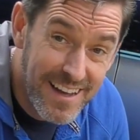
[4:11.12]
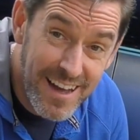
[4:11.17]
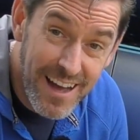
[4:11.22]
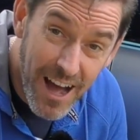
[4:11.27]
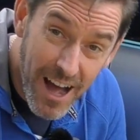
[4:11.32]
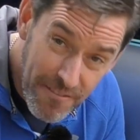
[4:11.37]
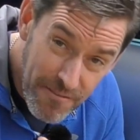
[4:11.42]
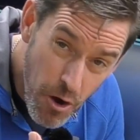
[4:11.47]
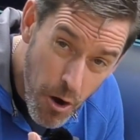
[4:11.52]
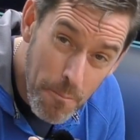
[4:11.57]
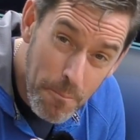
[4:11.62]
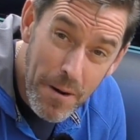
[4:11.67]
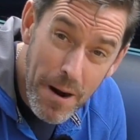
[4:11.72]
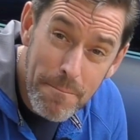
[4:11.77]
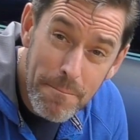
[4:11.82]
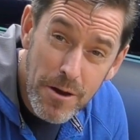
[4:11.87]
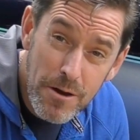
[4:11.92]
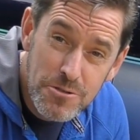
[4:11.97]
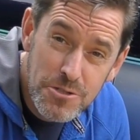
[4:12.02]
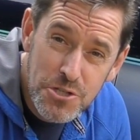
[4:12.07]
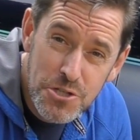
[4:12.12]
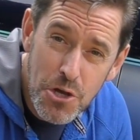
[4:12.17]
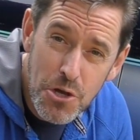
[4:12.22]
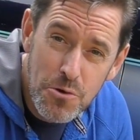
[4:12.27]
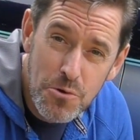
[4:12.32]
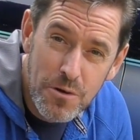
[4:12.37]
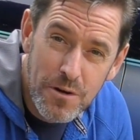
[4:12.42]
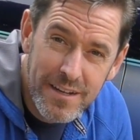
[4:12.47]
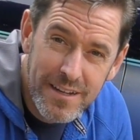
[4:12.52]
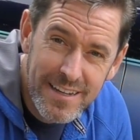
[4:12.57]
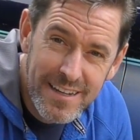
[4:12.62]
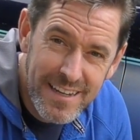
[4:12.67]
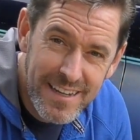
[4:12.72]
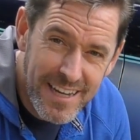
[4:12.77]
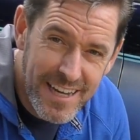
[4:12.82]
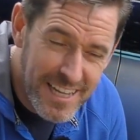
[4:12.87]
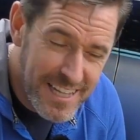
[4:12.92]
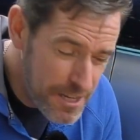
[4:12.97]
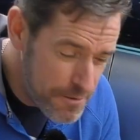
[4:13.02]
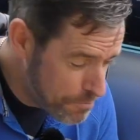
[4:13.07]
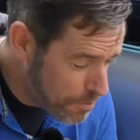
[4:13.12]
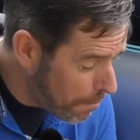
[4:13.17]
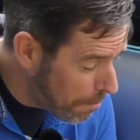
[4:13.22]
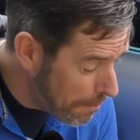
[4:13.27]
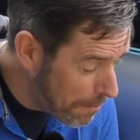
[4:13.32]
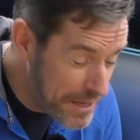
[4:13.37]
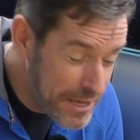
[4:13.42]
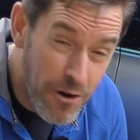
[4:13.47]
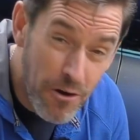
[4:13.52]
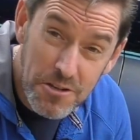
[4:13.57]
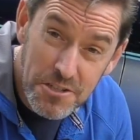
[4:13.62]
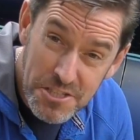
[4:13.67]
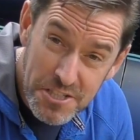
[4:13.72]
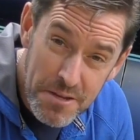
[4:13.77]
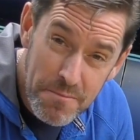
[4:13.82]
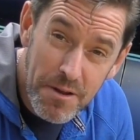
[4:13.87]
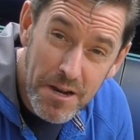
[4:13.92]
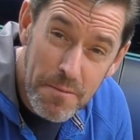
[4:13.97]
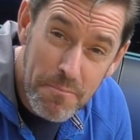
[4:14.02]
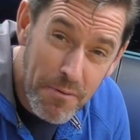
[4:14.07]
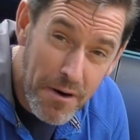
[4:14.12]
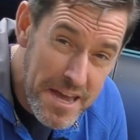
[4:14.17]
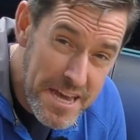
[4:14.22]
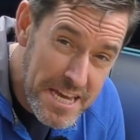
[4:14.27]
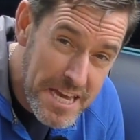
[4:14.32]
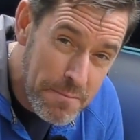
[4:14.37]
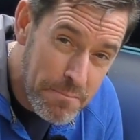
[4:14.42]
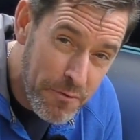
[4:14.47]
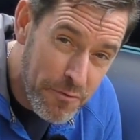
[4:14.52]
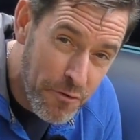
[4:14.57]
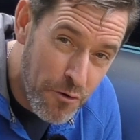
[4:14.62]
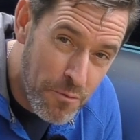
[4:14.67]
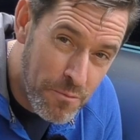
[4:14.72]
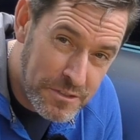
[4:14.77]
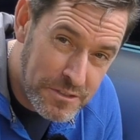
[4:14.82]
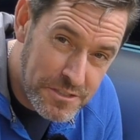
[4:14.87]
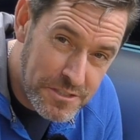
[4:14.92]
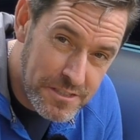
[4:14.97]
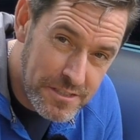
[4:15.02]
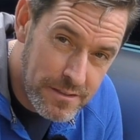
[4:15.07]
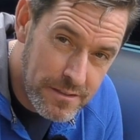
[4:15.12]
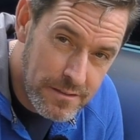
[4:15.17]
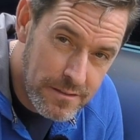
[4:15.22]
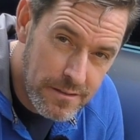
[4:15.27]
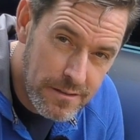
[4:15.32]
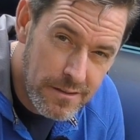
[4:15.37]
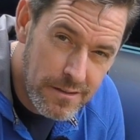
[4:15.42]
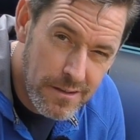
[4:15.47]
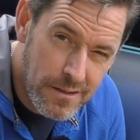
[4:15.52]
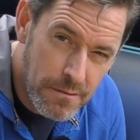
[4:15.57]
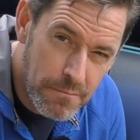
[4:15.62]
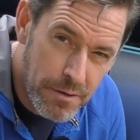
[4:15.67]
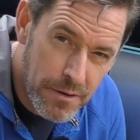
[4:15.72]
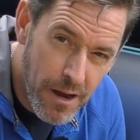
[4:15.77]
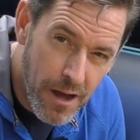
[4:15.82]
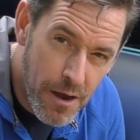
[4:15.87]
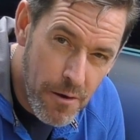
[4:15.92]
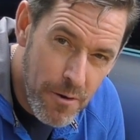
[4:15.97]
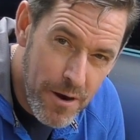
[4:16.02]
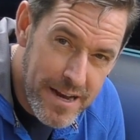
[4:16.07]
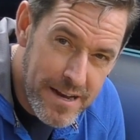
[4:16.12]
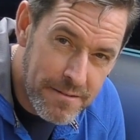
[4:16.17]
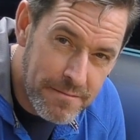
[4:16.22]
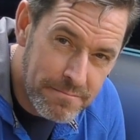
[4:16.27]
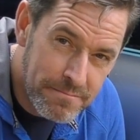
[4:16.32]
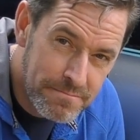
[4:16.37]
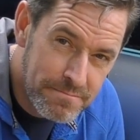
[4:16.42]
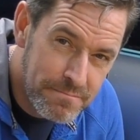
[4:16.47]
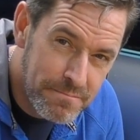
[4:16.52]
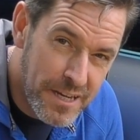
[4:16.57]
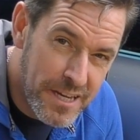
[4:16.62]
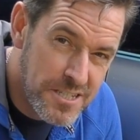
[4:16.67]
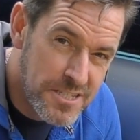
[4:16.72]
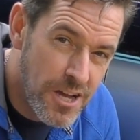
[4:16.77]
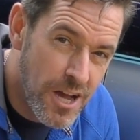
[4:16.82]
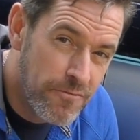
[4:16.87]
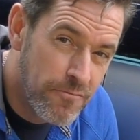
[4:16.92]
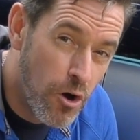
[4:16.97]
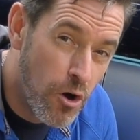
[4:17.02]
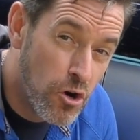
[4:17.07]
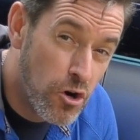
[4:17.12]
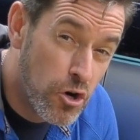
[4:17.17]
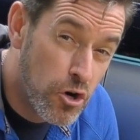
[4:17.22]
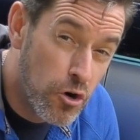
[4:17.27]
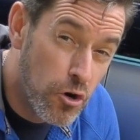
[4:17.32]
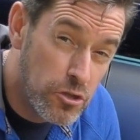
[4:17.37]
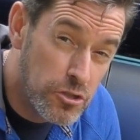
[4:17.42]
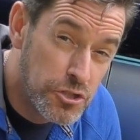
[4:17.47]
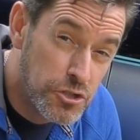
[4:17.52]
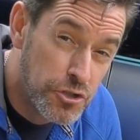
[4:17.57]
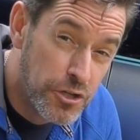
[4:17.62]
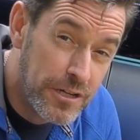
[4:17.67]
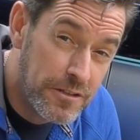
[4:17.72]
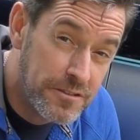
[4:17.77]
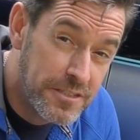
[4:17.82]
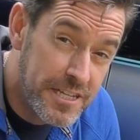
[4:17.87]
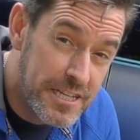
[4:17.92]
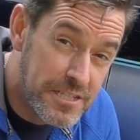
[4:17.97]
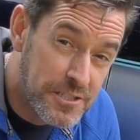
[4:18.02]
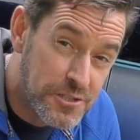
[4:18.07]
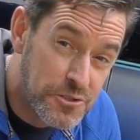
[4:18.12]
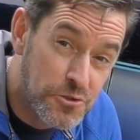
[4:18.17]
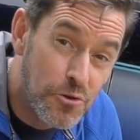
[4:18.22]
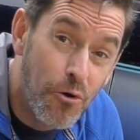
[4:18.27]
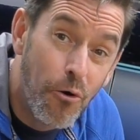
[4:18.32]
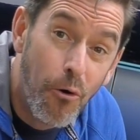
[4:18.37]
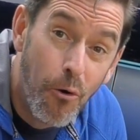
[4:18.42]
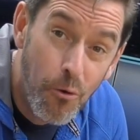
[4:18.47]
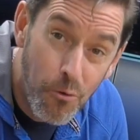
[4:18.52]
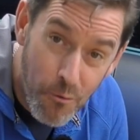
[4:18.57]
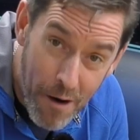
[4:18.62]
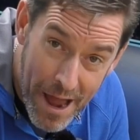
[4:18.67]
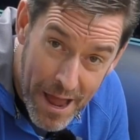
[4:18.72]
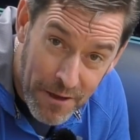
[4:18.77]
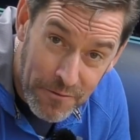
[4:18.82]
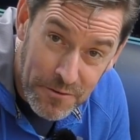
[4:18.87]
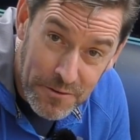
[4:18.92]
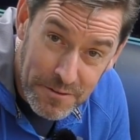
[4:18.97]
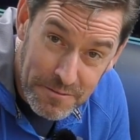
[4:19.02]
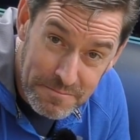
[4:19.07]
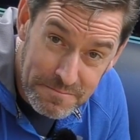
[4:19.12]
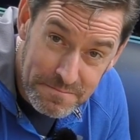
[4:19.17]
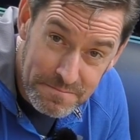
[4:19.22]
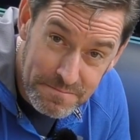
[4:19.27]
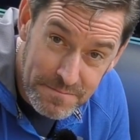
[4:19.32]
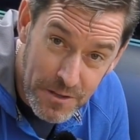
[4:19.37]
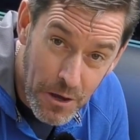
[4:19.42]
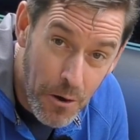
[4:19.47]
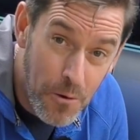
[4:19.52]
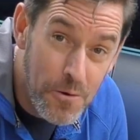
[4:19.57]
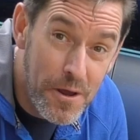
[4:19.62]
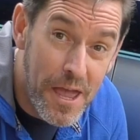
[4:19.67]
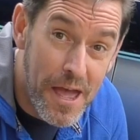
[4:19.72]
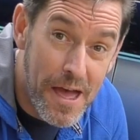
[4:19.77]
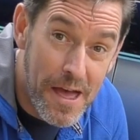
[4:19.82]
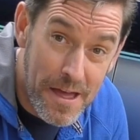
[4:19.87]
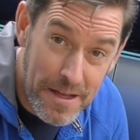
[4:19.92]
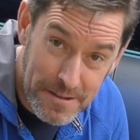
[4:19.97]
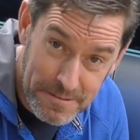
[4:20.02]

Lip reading: I've got Brembos too, and they've probably got similar braking performance. But I win because I've got cross-drilled discs all round. Oh yeah.